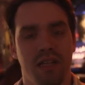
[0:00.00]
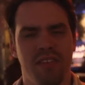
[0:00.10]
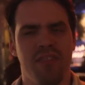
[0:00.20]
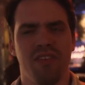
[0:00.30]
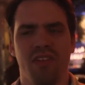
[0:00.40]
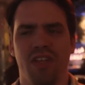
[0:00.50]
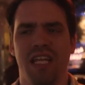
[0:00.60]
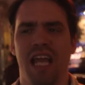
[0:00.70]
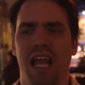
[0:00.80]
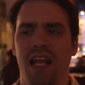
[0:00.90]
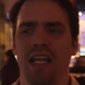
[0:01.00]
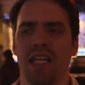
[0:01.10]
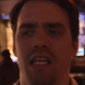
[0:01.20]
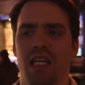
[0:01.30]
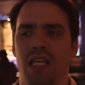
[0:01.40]
I've definitely had
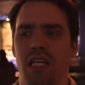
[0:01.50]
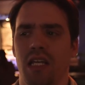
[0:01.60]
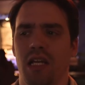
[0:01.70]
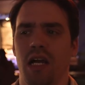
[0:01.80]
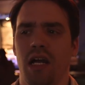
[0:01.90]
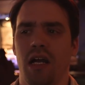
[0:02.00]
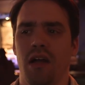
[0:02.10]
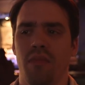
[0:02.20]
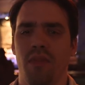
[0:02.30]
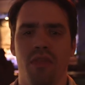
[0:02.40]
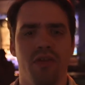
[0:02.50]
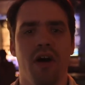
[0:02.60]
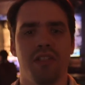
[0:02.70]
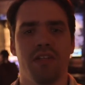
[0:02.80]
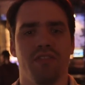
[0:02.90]
the uh, the
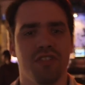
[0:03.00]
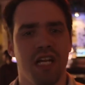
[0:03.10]
thought several